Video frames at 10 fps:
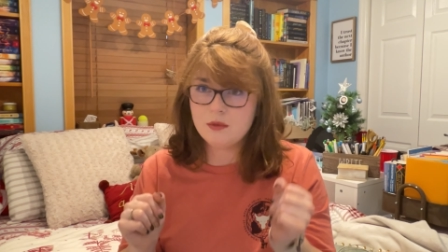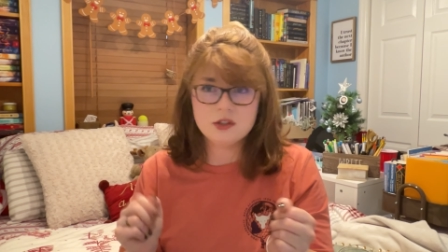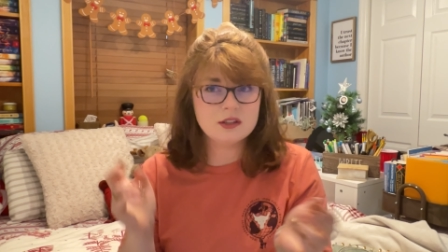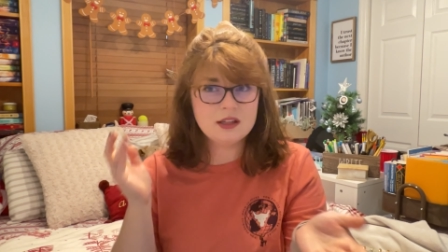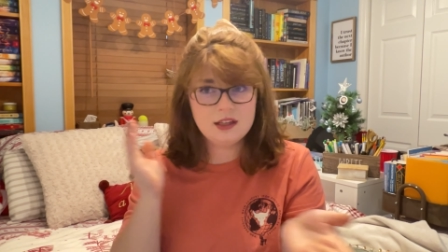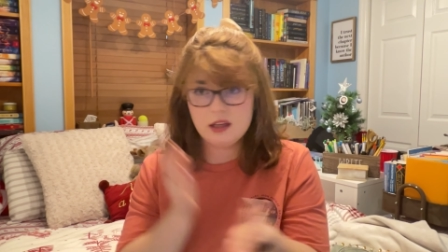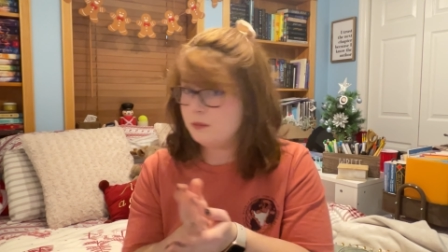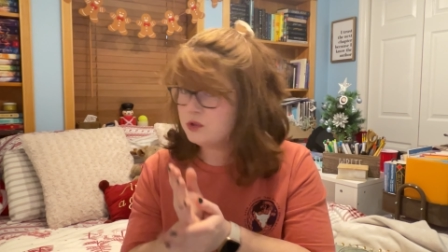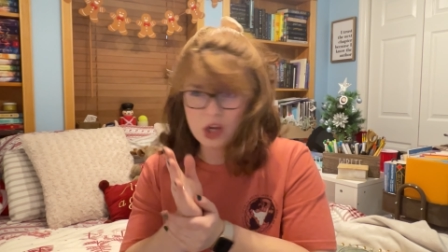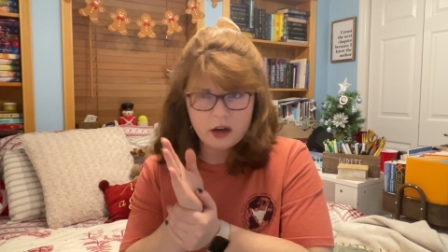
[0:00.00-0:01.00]
We're just going to
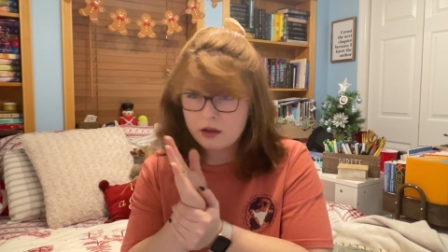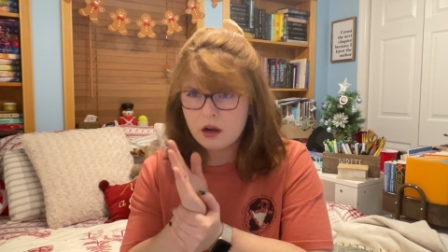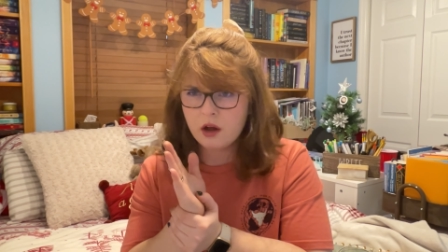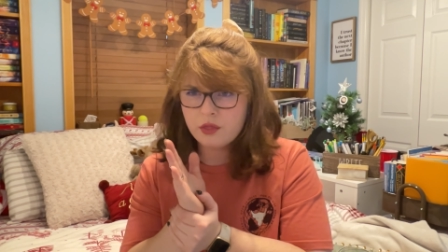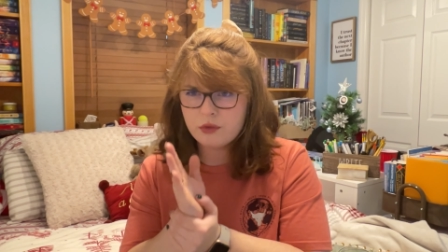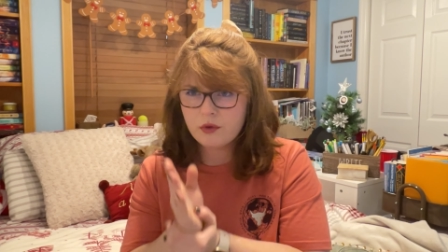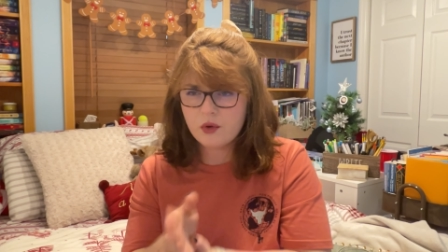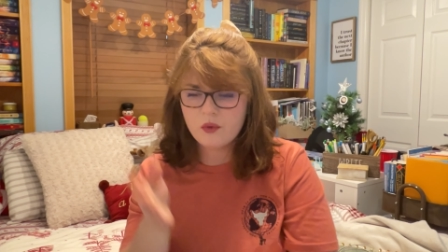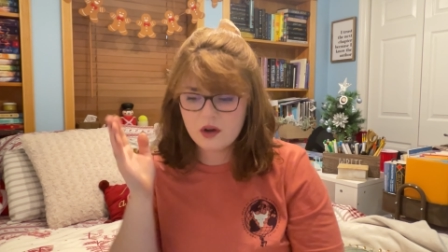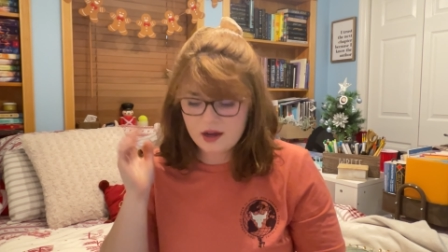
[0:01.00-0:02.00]
keep chugging on through.
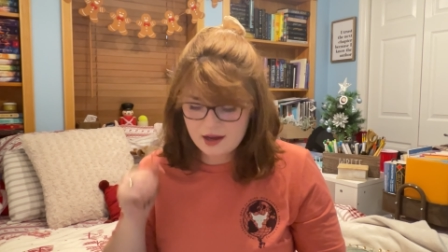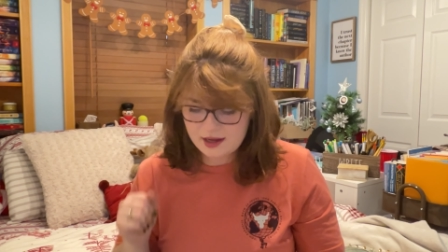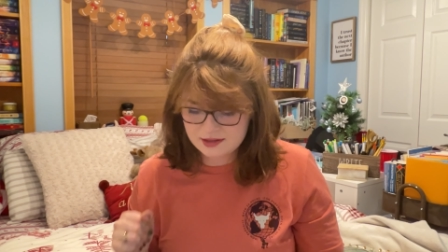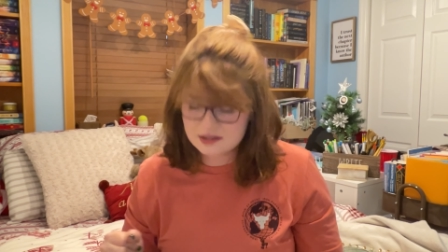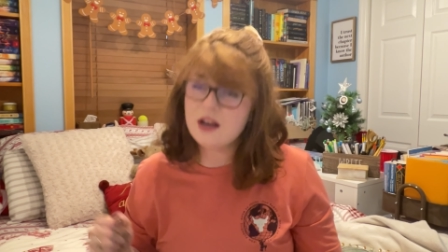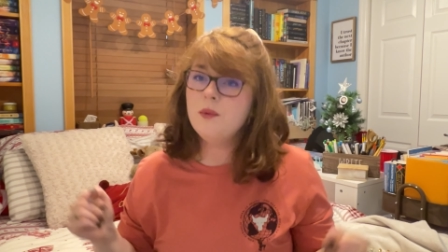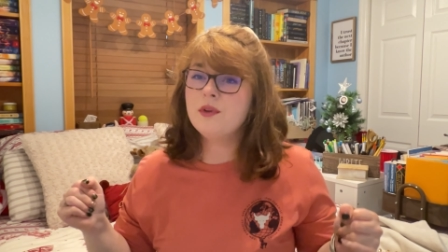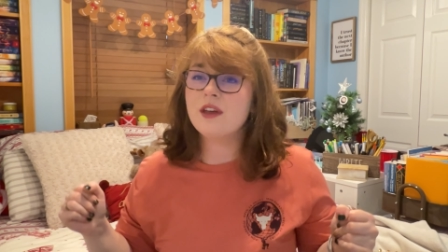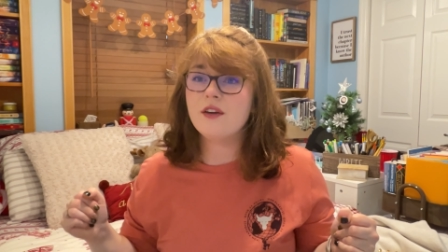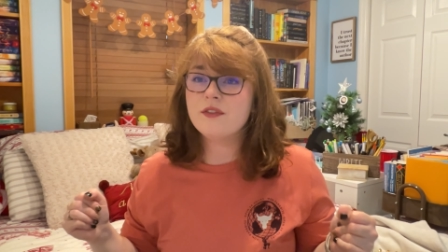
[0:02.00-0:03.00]
And so,
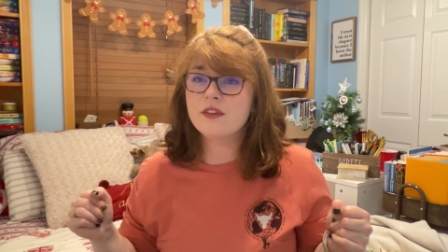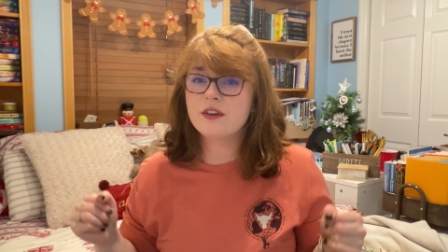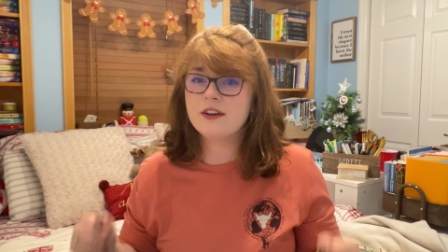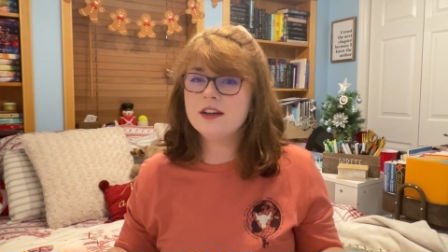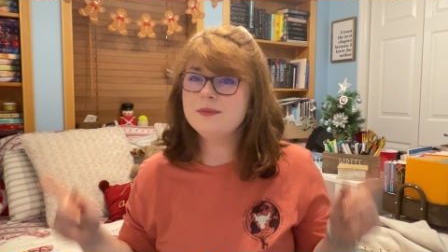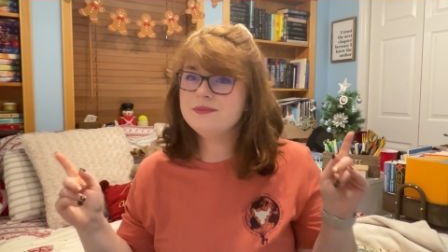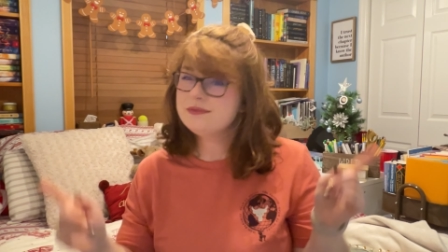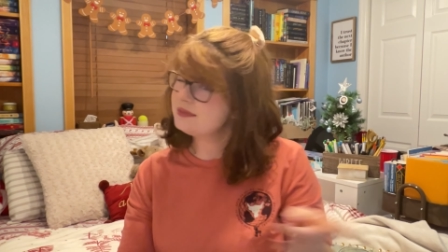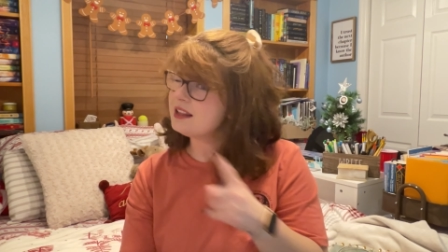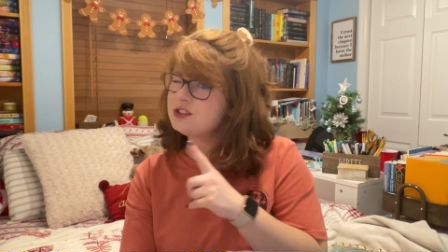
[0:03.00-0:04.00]
without further ado,
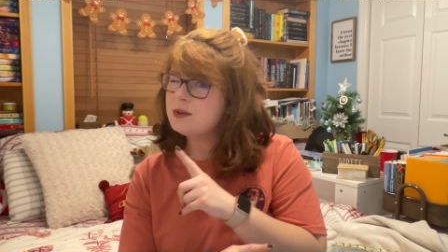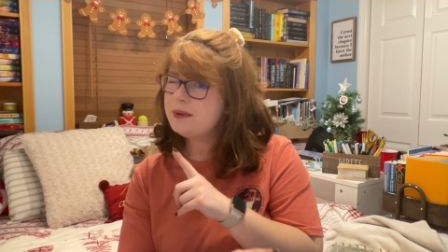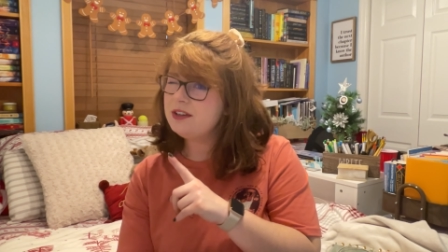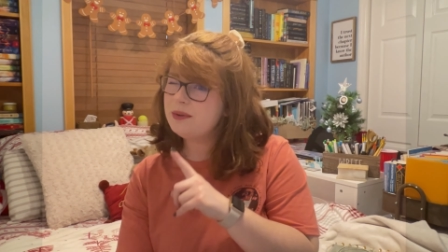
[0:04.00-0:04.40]
let's jump into